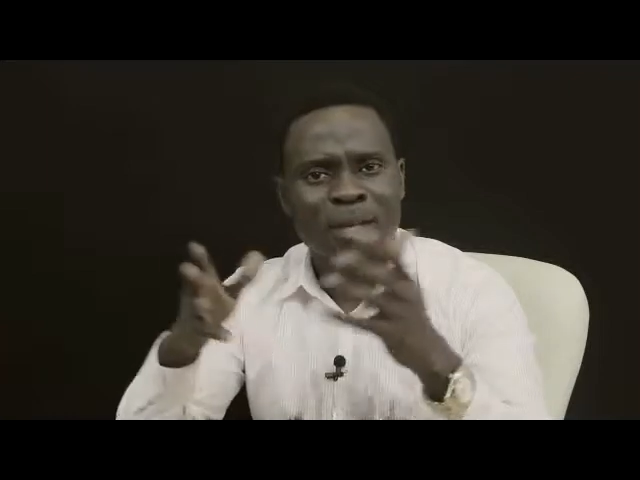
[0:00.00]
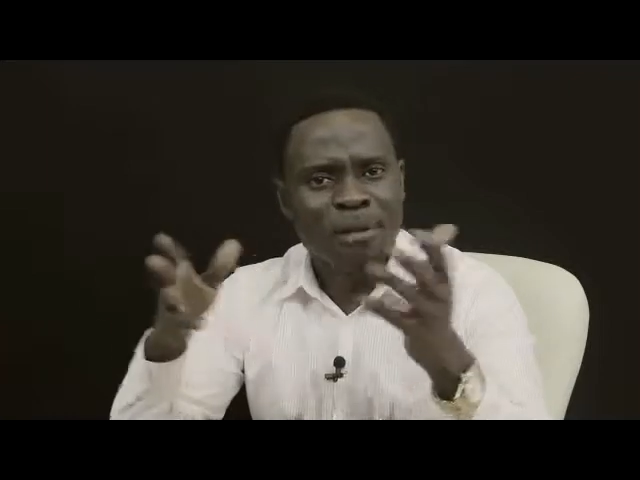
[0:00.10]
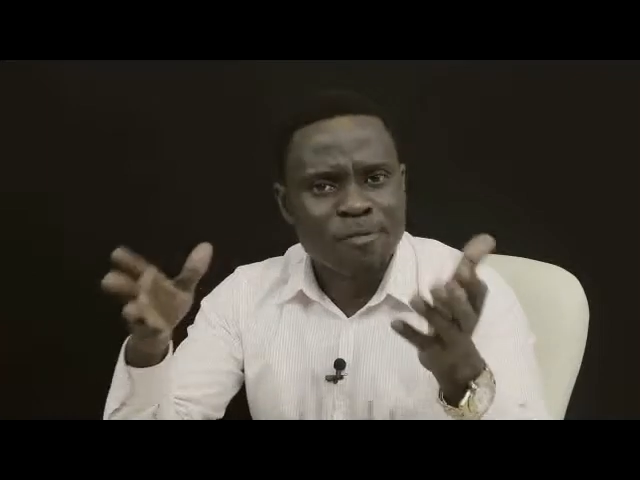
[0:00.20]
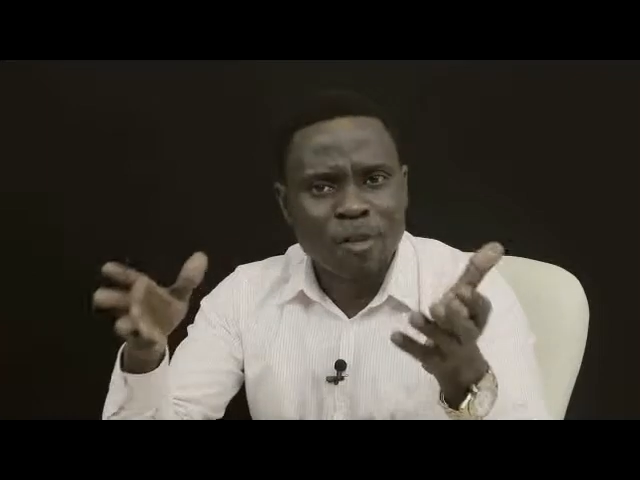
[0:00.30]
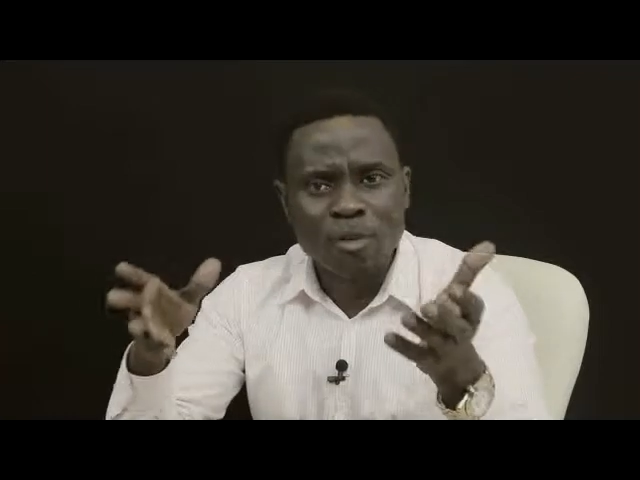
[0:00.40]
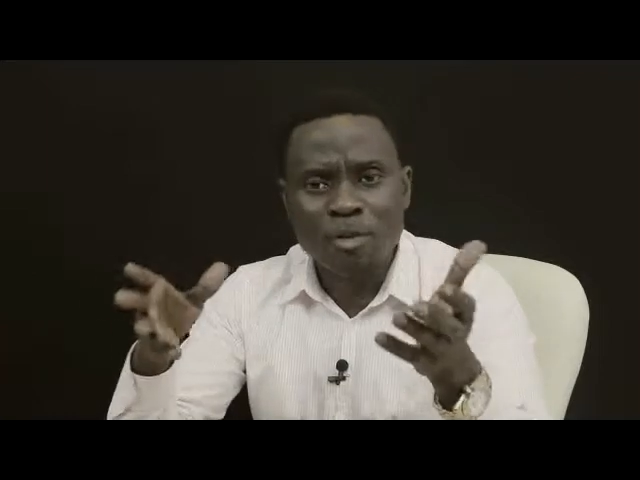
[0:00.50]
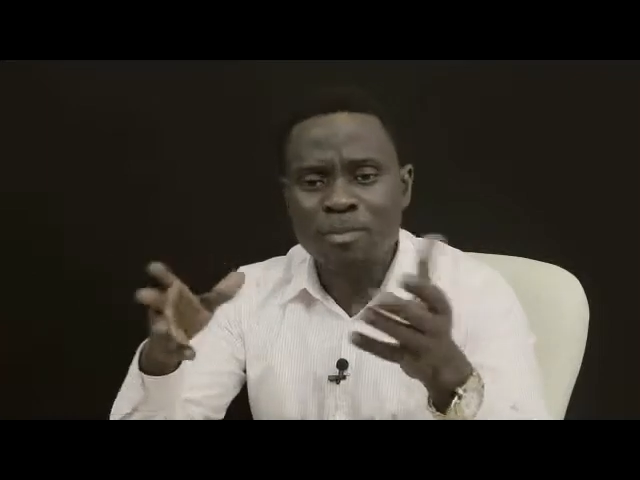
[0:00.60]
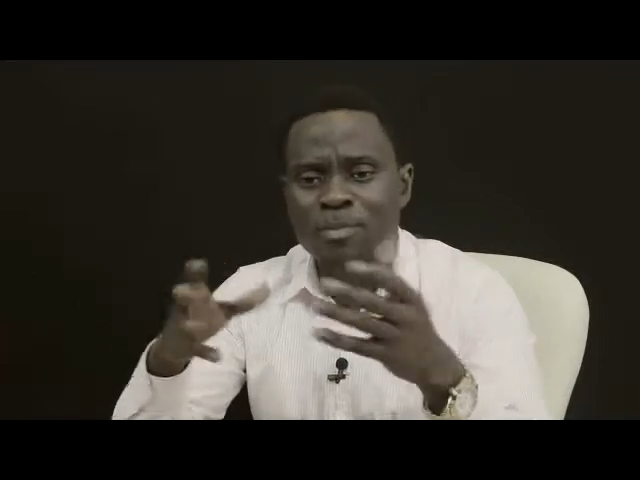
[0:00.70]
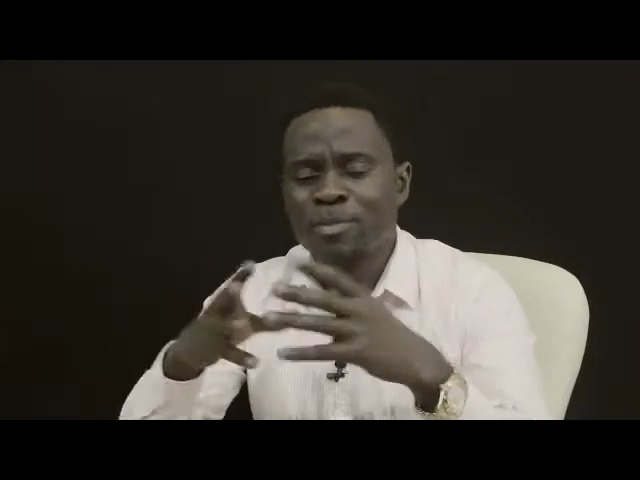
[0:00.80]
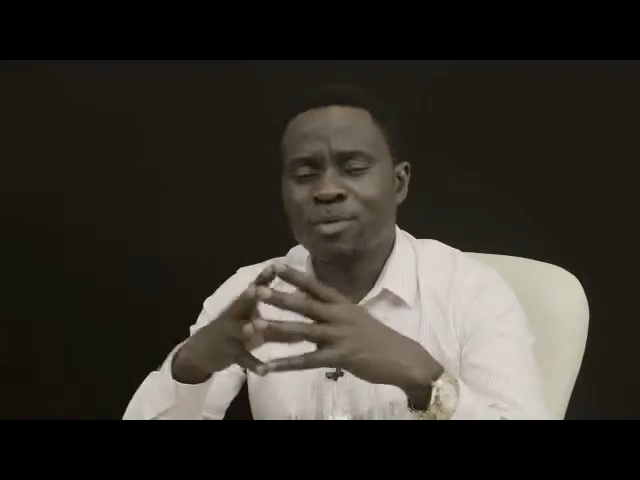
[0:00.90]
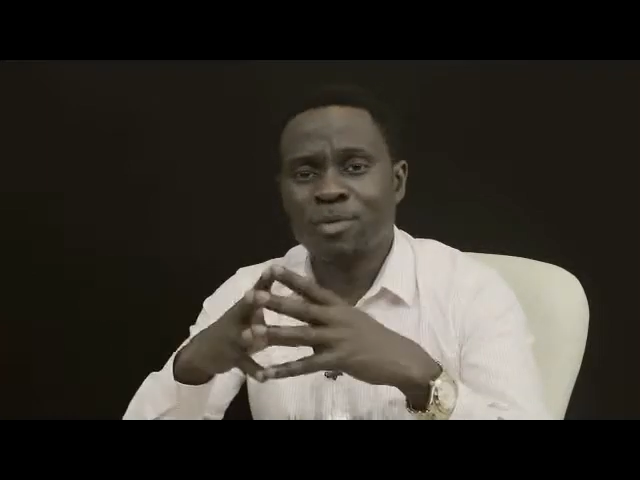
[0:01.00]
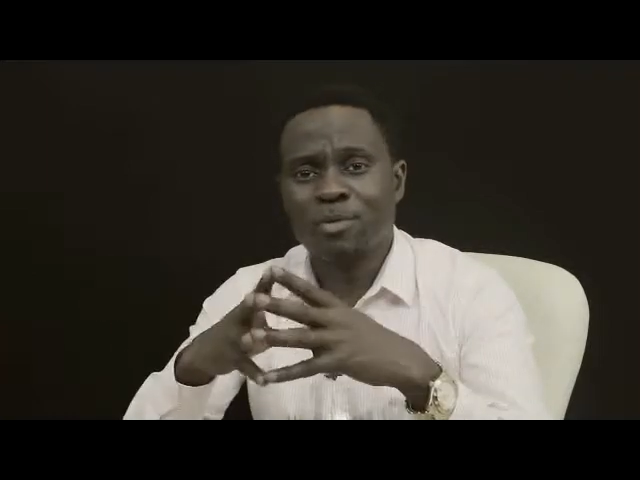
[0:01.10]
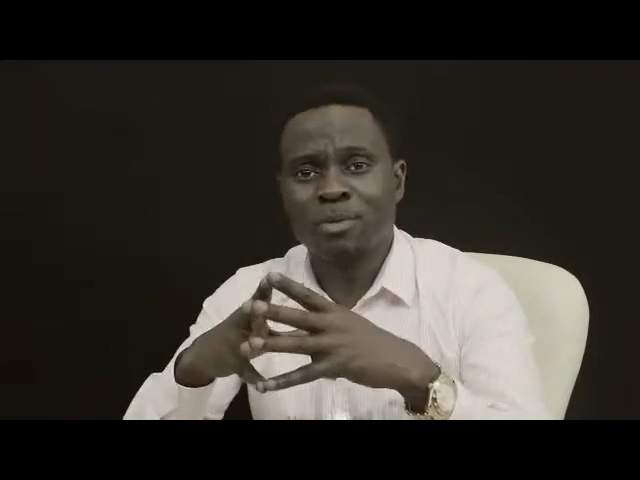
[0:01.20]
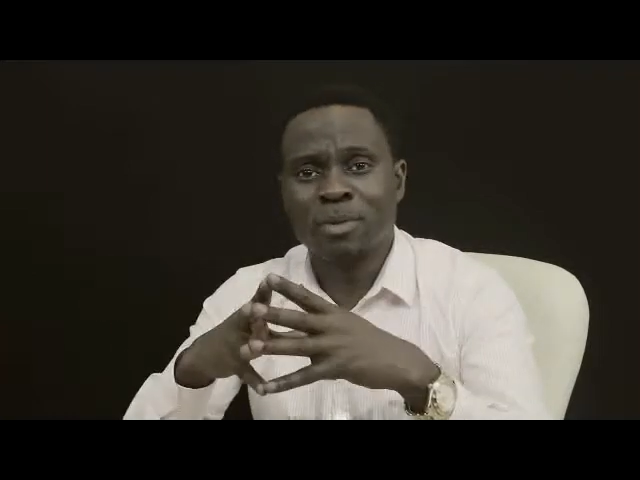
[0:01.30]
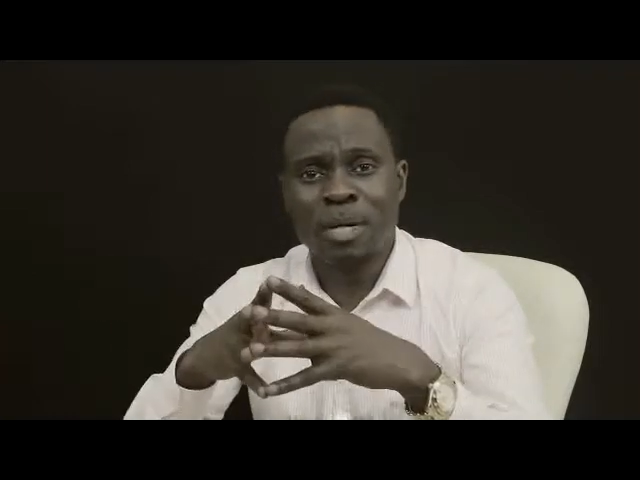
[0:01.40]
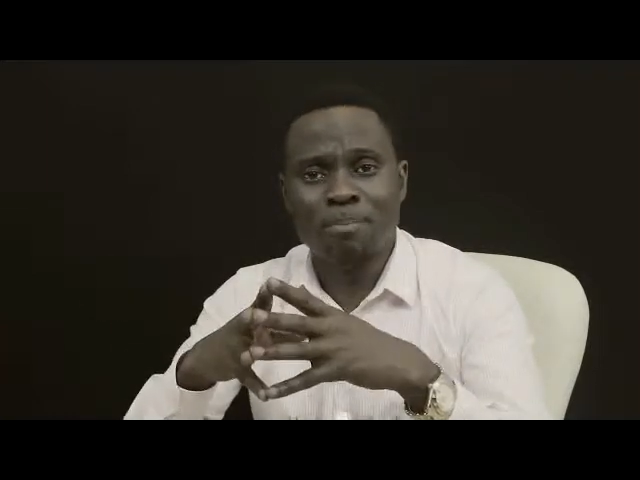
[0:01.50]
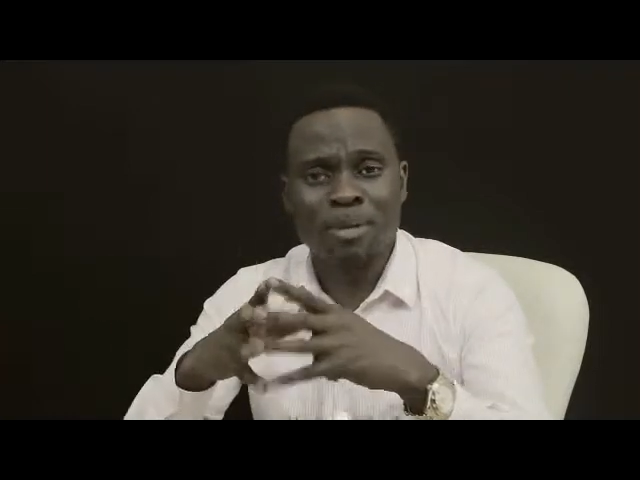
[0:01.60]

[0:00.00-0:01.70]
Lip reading: forums to